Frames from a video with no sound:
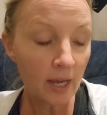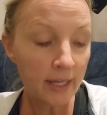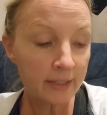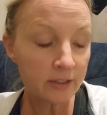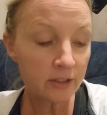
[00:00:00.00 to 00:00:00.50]

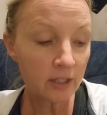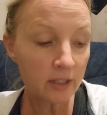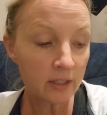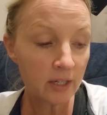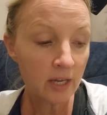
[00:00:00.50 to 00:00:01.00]
And
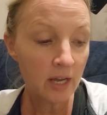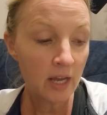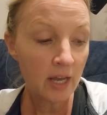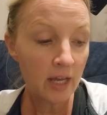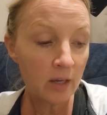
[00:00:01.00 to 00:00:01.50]
uh,
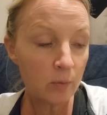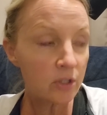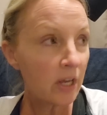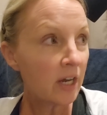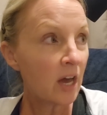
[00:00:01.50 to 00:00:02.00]
it
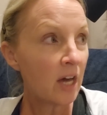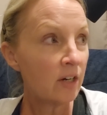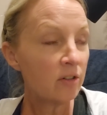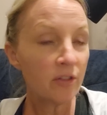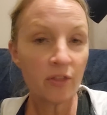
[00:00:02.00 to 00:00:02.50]
was like
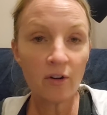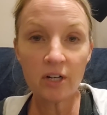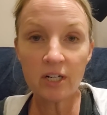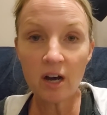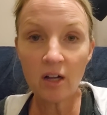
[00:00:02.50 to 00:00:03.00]

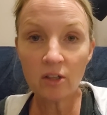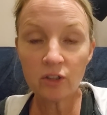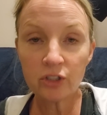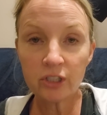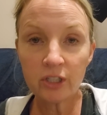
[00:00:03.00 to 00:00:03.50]

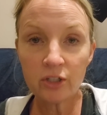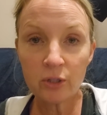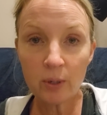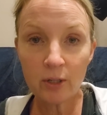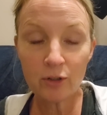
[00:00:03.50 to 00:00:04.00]
$130 to get
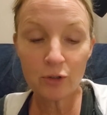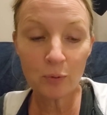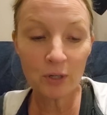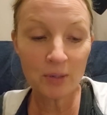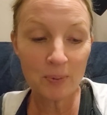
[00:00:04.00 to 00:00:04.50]

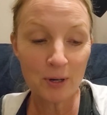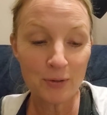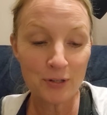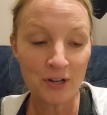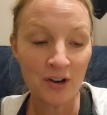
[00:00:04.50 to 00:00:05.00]
220
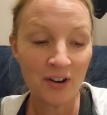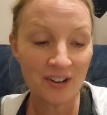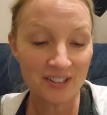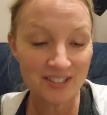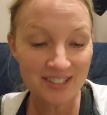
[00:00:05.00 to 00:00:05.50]

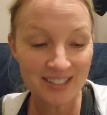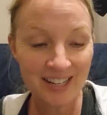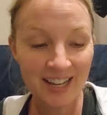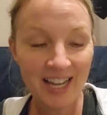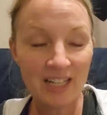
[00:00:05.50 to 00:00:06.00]
postcards.
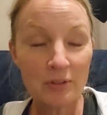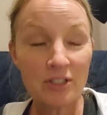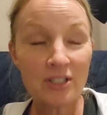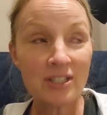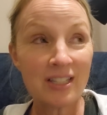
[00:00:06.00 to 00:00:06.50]
It
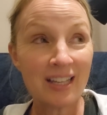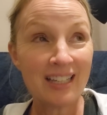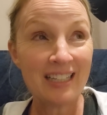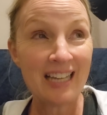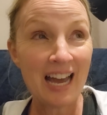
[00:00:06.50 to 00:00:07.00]
was just
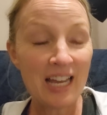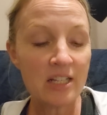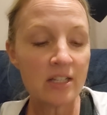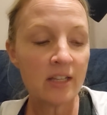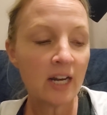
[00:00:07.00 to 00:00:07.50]
like,
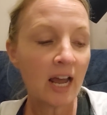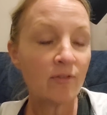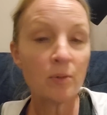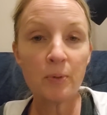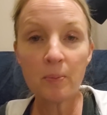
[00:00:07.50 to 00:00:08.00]
yikes. And then I
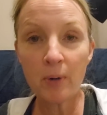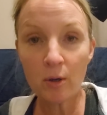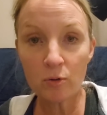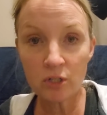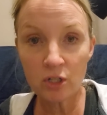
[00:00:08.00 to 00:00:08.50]
have to put
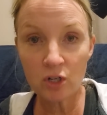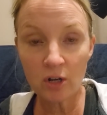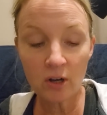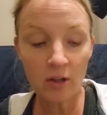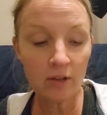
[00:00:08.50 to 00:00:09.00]
postage
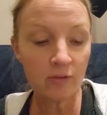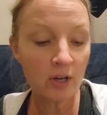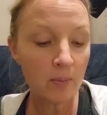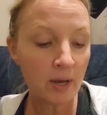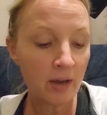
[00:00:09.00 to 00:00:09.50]
on all of
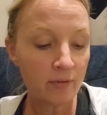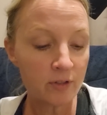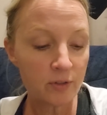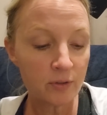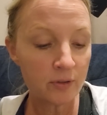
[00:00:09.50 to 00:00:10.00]
them. I have
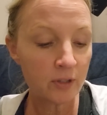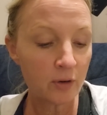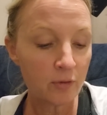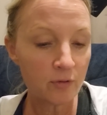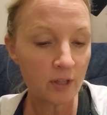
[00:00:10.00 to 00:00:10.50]
to, you
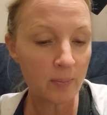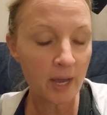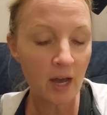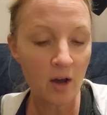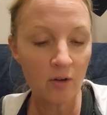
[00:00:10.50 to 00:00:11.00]
know, fill them
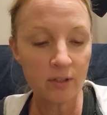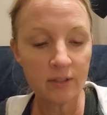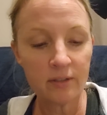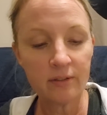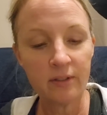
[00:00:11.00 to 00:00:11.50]
out
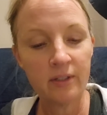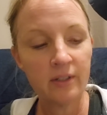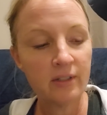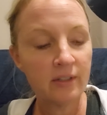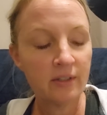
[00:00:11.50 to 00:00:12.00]
and
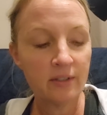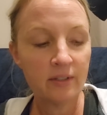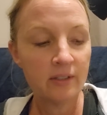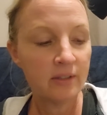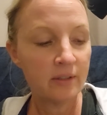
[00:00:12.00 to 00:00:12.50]

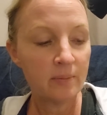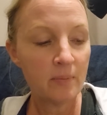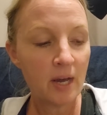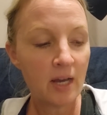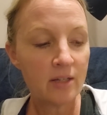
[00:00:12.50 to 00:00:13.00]

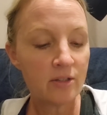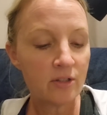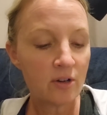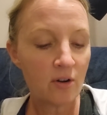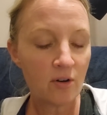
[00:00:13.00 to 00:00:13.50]
my
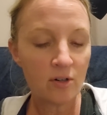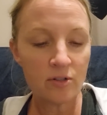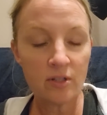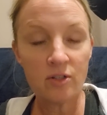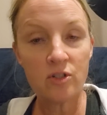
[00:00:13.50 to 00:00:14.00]

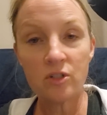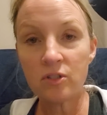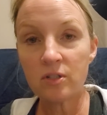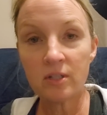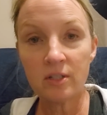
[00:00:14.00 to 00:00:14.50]
stars. It's
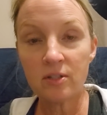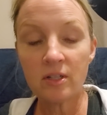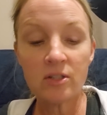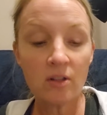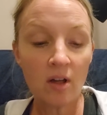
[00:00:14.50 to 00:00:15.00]
just, it's,
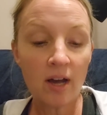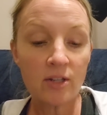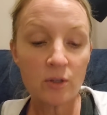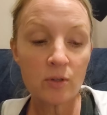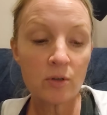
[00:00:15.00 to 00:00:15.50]
it's a
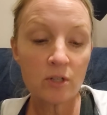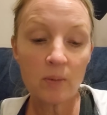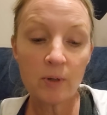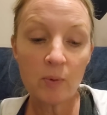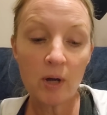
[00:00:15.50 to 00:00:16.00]
lot. So it's going to
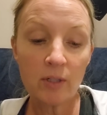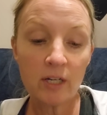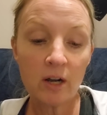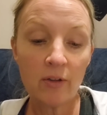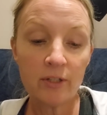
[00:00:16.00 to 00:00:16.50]
take me a while to
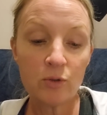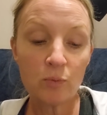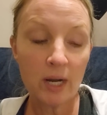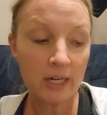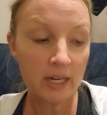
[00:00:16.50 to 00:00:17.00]
get all these
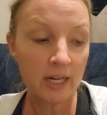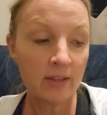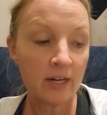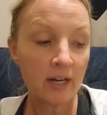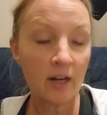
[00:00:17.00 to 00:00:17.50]
ready.
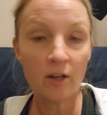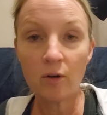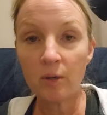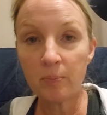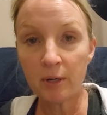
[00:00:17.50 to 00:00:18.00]
And then I got to
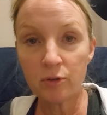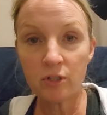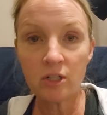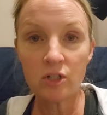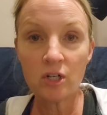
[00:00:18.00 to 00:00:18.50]
go get
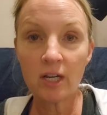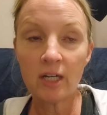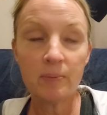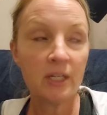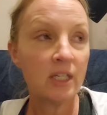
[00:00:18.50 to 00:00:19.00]
postage. I
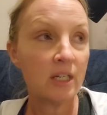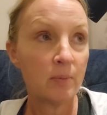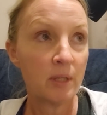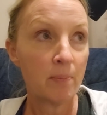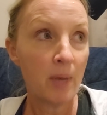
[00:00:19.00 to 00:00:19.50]
got to get
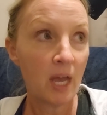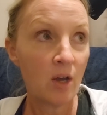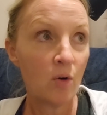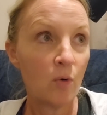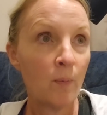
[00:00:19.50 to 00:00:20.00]
them in the
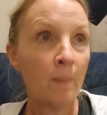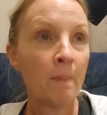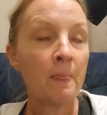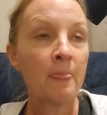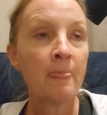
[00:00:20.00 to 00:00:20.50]
mail.
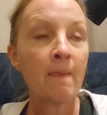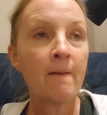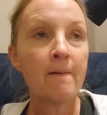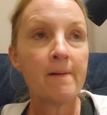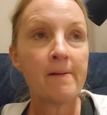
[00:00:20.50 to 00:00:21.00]

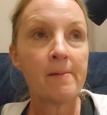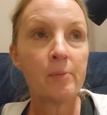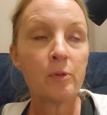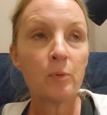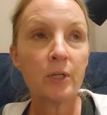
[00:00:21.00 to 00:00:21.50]

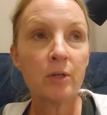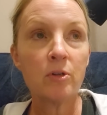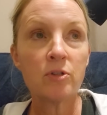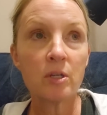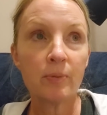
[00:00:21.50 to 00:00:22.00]
Um, the
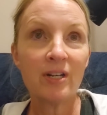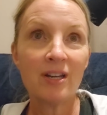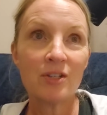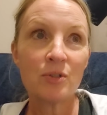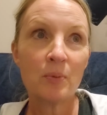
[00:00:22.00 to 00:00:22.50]
reunion's going to be
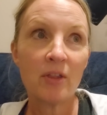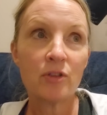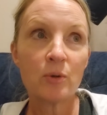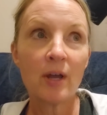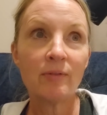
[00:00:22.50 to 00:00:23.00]
next
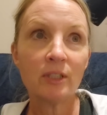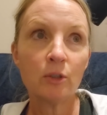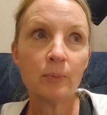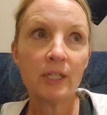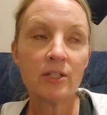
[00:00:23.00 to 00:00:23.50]
month. So I have a
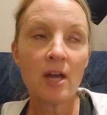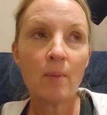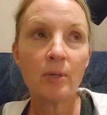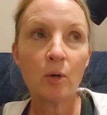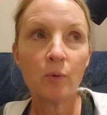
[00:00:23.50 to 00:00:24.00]
little bit of
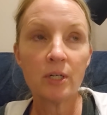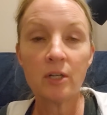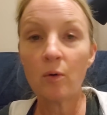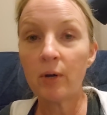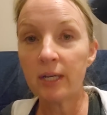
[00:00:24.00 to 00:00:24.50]
time, but I
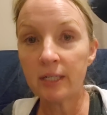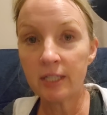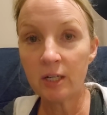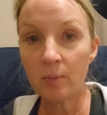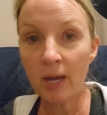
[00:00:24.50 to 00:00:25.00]
wanted to go ahead
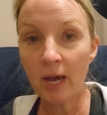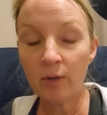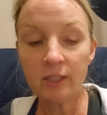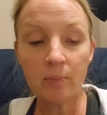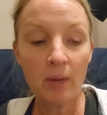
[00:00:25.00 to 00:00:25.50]
and get them
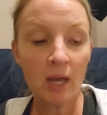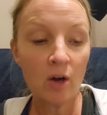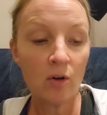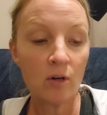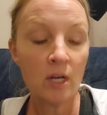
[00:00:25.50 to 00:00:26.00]
out in the
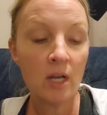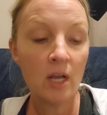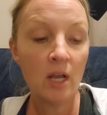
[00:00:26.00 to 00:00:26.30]
mail.